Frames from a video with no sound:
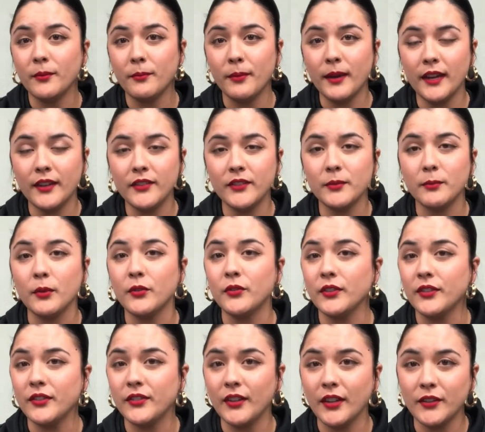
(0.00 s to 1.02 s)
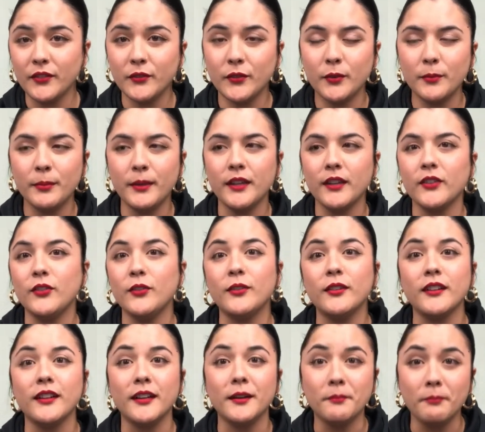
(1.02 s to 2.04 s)
the best, most successful because you
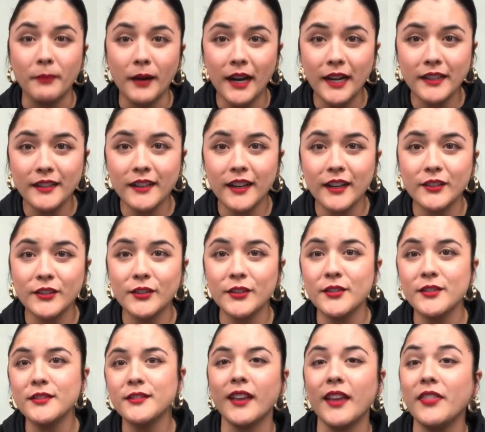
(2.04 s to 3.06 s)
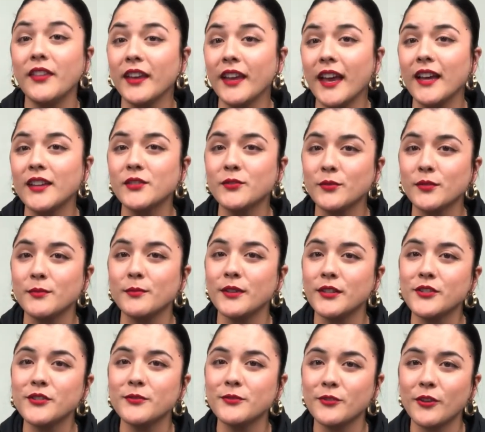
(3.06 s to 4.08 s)
could combine colors and the cast was
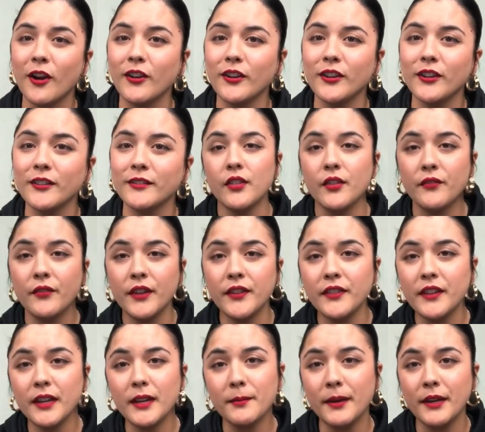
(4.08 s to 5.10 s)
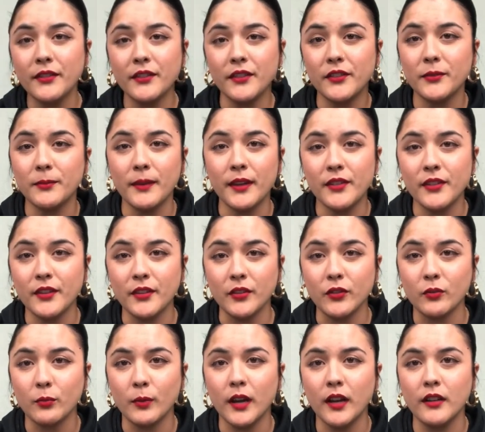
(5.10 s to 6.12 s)
much stronger. The fun thing about this method
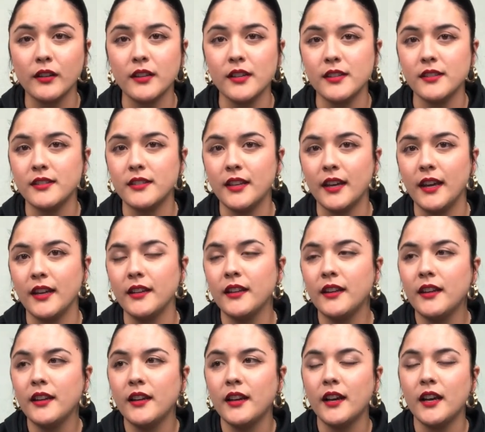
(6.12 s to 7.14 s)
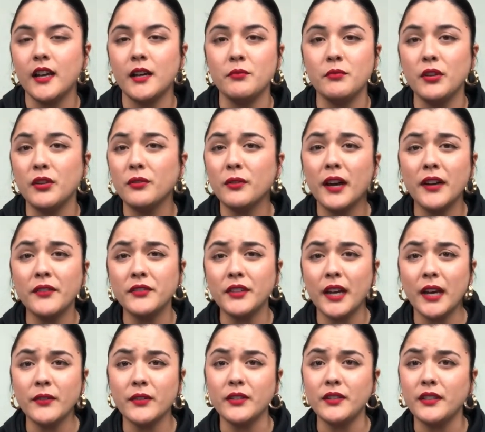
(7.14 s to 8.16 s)
as well is that um, you don't have to
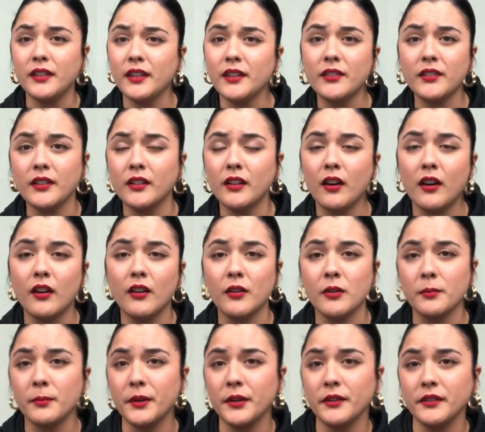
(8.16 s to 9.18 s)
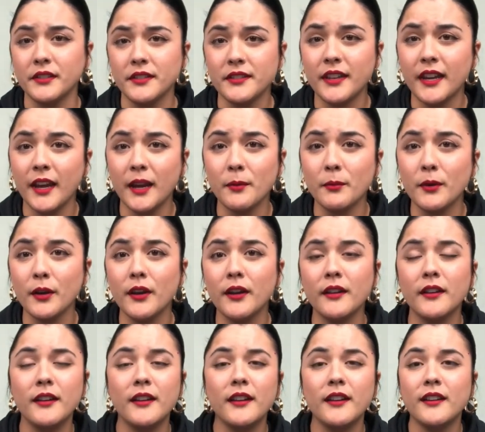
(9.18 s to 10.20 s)
have a DSLR or mirrorless
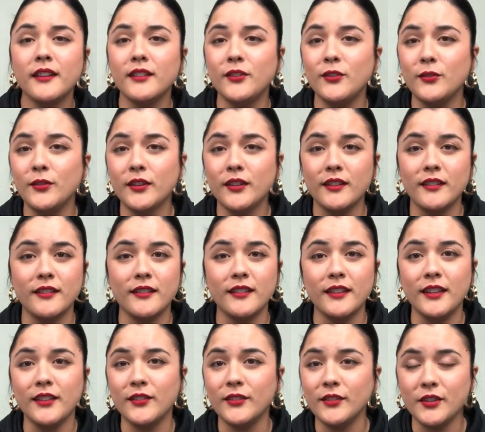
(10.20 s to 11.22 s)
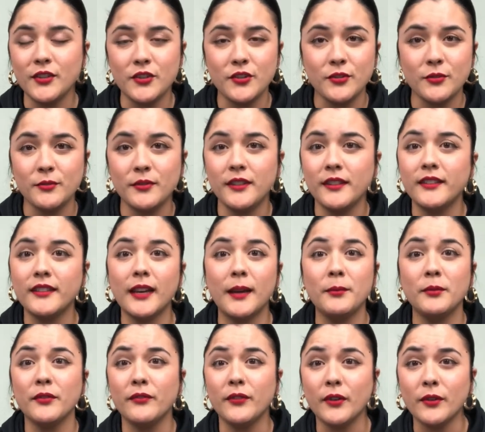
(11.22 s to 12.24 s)
camera. You can easily shoot these
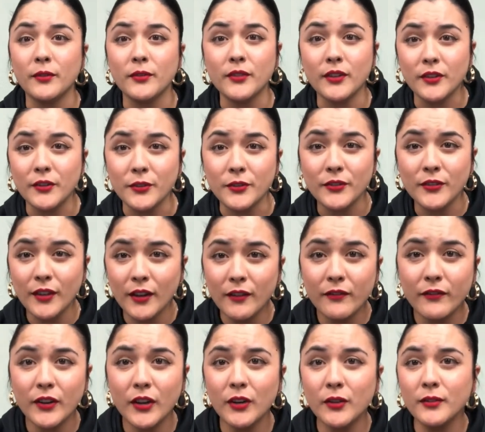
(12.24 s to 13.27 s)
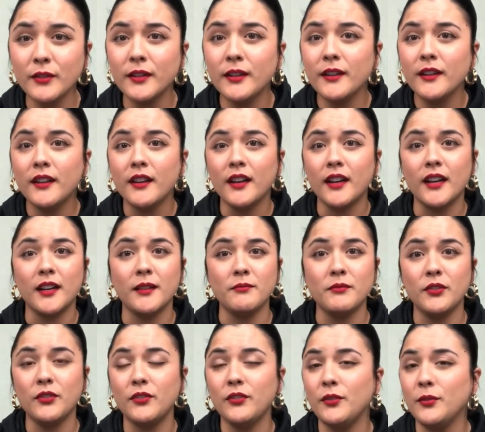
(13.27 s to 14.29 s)
types of photos on your cell phone.
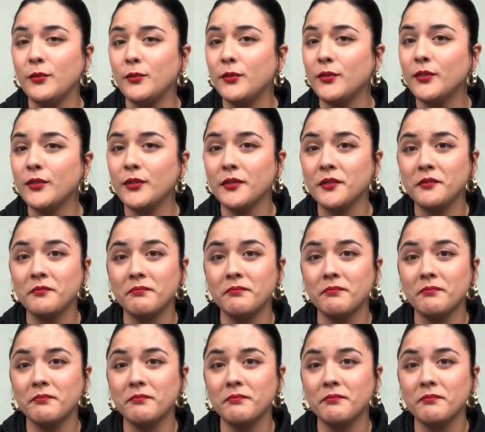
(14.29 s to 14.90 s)
Um, just use